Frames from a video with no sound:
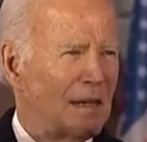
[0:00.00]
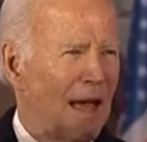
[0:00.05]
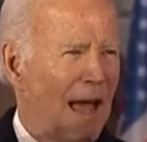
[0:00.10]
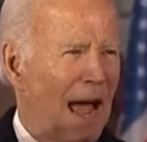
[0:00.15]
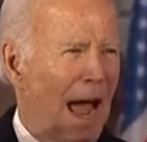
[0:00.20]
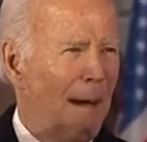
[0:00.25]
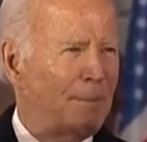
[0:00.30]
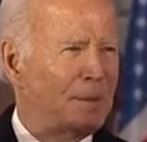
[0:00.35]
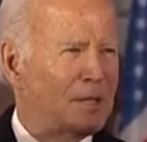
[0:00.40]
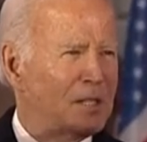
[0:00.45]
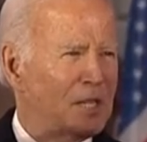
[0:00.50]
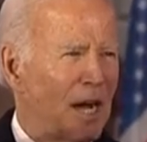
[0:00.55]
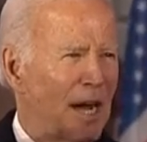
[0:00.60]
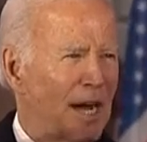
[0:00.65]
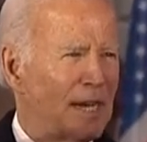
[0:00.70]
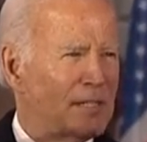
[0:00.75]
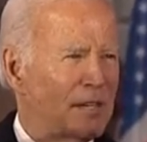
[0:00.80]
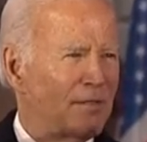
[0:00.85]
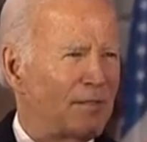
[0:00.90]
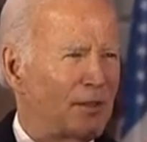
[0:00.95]

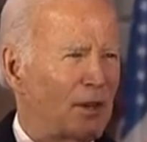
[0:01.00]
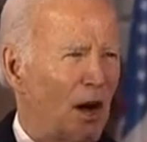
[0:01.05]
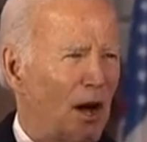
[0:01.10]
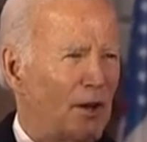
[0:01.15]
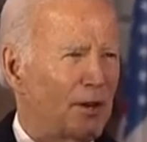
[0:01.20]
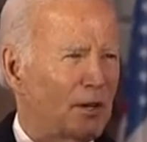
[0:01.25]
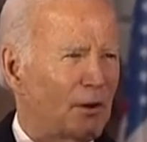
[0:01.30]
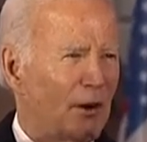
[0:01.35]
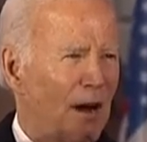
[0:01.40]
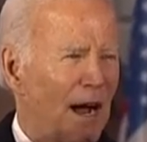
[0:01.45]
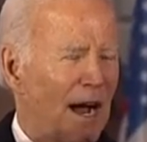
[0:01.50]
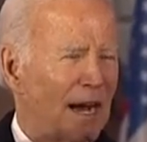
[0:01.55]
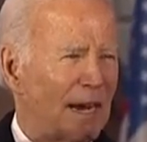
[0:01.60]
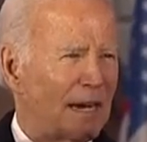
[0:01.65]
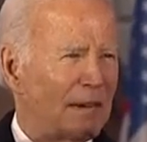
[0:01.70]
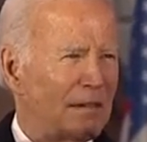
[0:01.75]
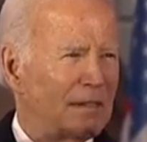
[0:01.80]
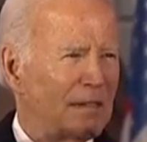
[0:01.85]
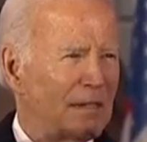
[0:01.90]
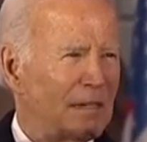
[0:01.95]
Appetites of the
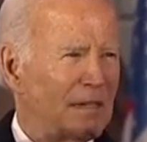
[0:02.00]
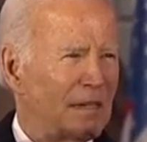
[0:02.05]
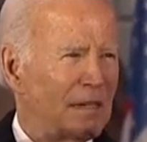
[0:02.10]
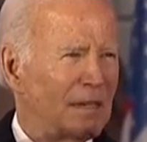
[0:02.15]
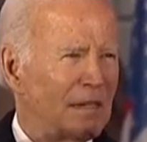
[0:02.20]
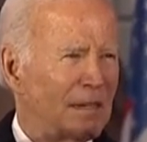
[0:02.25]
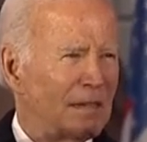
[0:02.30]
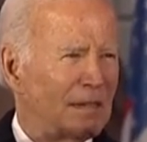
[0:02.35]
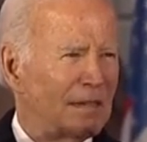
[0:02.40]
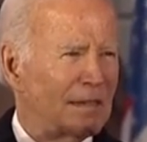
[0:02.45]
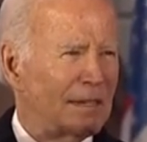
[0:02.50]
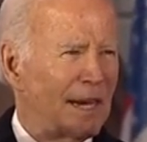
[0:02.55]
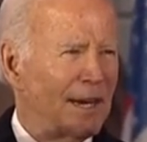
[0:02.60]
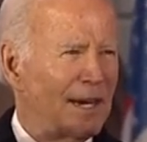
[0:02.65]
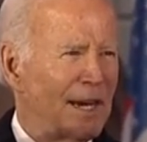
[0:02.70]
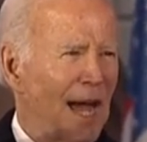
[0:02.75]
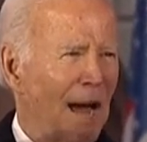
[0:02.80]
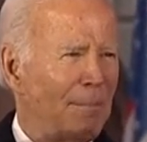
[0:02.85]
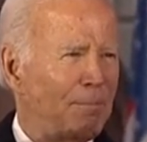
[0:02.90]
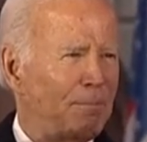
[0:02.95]
autocrat
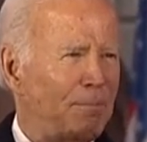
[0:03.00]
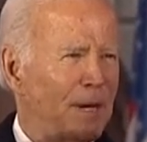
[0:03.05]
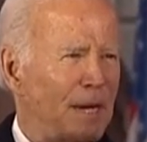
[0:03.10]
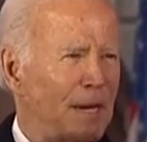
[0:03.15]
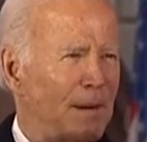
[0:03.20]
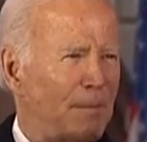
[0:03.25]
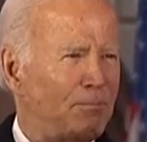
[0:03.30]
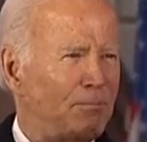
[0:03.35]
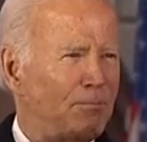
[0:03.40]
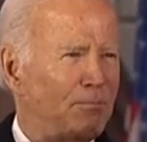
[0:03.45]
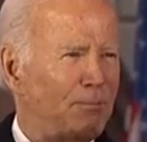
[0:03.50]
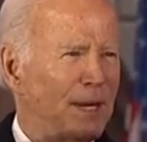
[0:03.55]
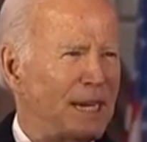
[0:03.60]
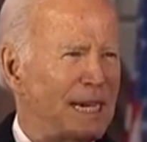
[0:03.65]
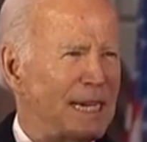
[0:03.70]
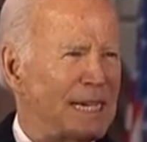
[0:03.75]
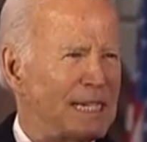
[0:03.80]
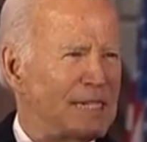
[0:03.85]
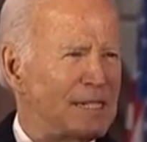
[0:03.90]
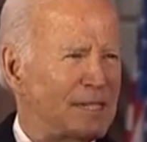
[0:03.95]
cannot be
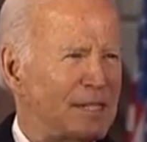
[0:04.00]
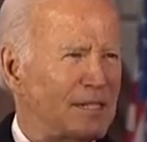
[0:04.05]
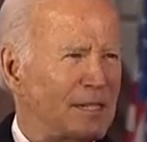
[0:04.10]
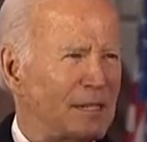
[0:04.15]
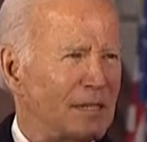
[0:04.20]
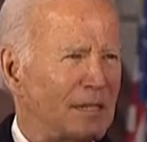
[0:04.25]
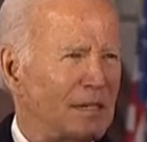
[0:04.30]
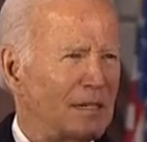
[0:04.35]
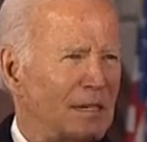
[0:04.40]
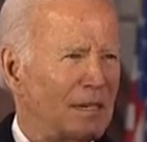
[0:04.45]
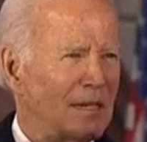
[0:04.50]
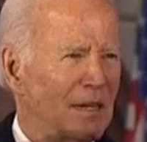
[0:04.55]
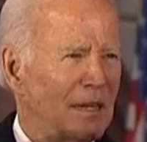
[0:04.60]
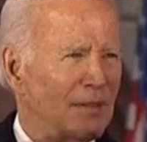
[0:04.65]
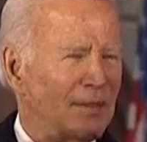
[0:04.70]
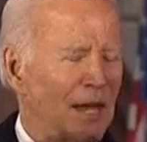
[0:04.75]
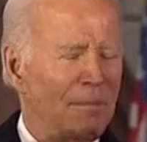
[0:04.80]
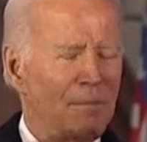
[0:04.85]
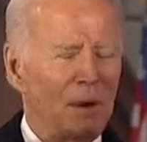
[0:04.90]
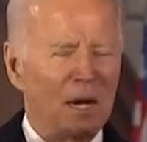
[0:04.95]
appeased.
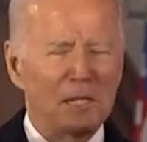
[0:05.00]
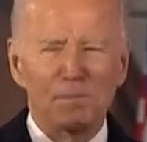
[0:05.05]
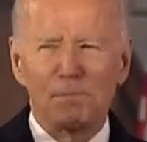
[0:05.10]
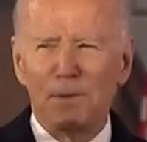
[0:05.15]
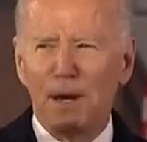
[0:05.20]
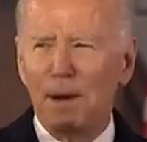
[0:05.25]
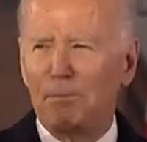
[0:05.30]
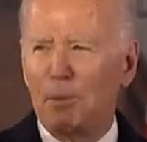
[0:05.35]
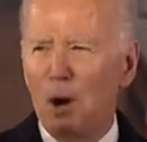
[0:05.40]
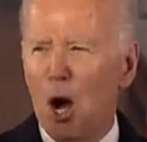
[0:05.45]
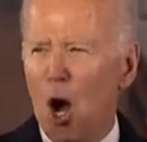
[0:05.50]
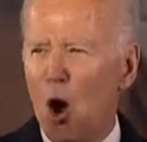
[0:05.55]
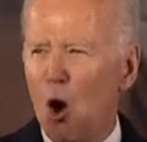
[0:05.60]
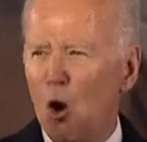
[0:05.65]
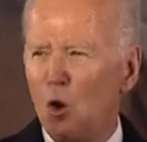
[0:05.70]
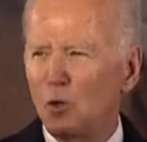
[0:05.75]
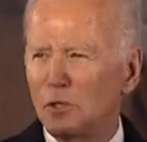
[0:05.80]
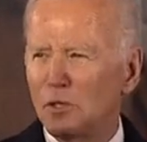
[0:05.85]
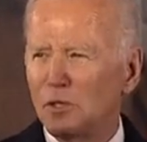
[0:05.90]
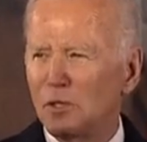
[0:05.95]
They must be
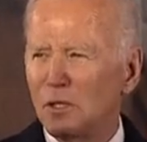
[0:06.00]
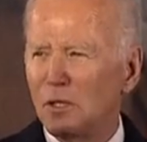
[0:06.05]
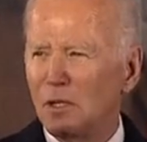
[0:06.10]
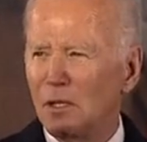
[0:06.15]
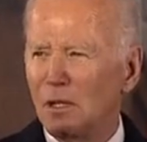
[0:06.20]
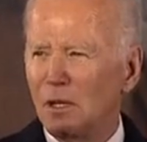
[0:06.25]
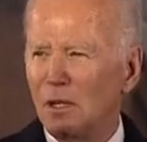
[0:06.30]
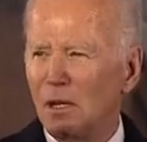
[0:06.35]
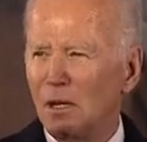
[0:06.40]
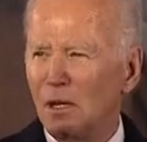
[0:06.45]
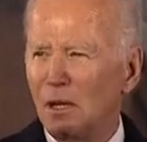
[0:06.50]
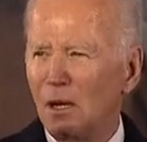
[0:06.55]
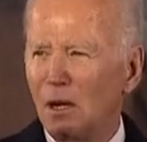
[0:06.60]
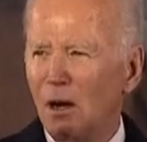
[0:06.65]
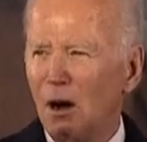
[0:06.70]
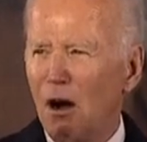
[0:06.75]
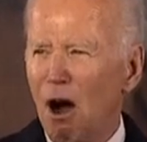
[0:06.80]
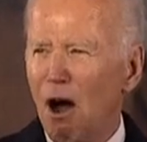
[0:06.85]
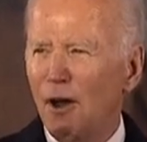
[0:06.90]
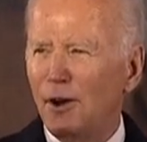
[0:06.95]
opposed.
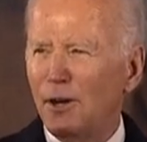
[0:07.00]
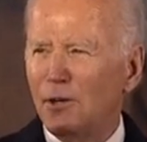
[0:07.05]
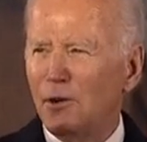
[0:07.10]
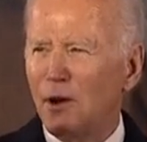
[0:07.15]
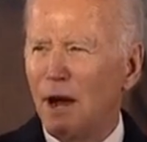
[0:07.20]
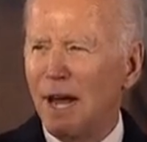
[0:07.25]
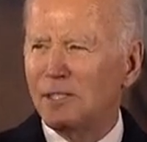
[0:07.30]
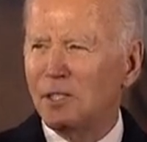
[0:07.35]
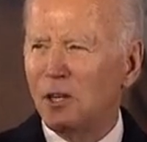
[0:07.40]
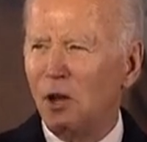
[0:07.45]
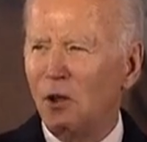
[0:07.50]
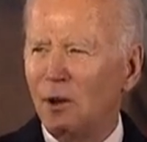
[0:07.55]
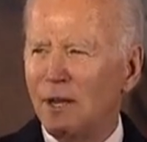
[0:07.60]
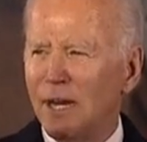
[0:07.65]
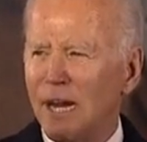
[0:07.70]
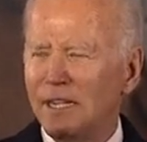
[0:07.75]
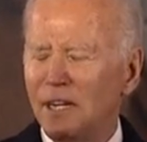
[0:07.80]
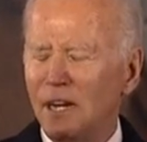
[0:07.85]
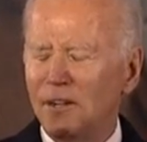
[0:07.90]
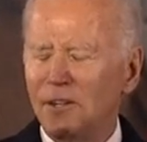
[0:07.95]
Autocrats
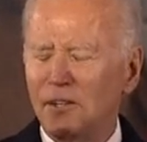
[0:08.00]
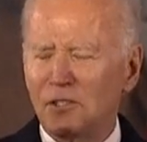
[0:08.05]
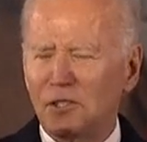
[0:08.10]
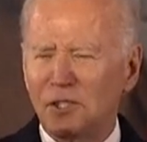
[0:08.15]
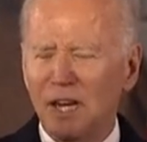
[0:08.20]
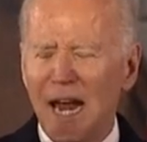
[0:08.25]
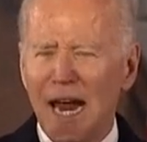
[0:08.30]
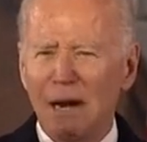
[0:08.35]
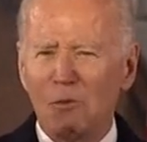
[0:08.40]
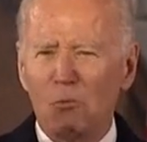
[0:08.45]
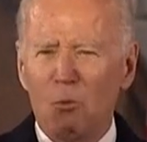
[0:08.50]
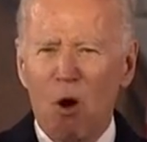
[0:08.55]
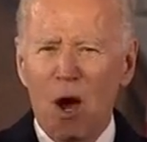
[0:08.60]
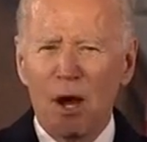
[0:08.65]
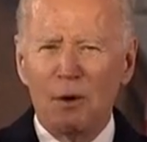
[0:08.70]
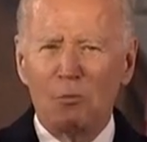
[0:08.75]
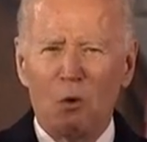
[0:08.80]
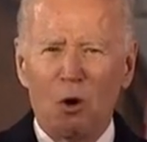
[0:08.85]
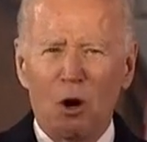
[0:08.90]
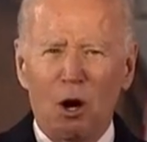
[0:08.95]
only understand
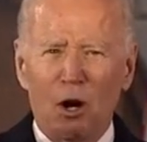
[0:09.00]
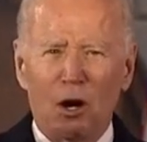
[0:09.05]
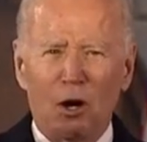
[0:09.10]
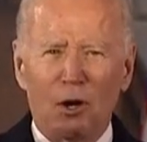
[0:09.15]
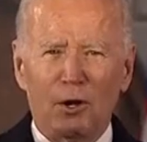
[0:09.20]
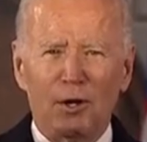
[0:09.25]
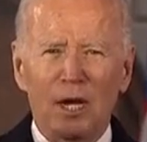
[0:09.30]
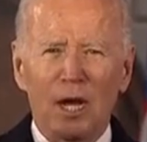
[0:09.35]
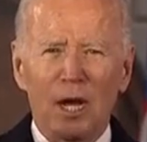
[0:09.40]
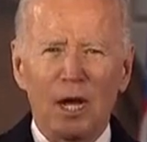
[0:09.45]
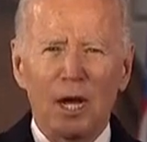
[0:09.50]
one word: